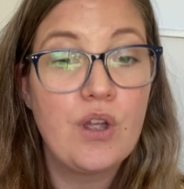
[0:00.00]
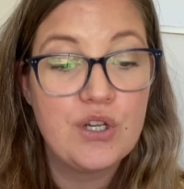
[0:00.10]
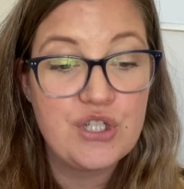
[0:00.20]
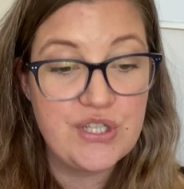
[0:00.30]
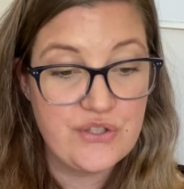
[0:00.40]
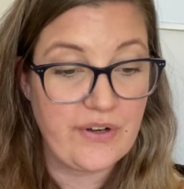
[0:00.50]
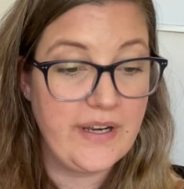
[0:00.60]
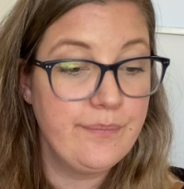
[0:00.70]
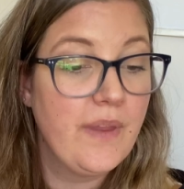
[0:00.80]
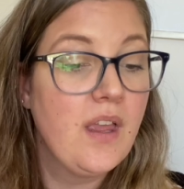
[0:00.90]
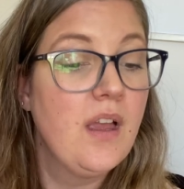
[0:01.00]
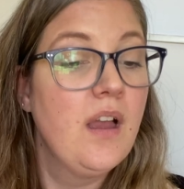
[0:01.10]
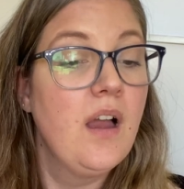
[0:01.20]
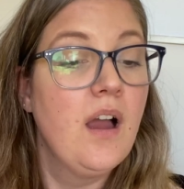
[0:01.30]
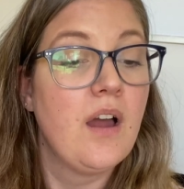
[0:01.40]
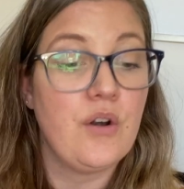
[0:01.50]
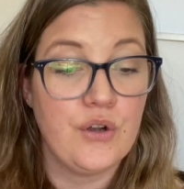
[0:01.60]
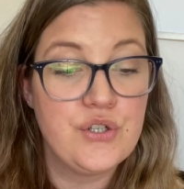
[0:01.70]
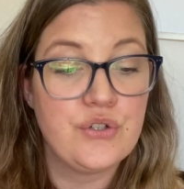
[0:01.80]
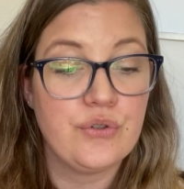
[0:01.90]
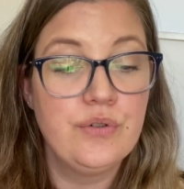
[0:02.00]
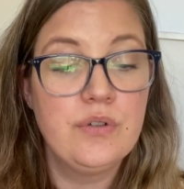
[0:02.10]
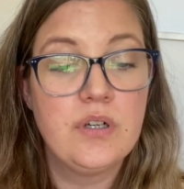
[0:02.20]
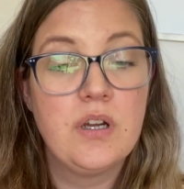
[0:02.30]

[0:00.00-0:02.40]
she's 3, not 2,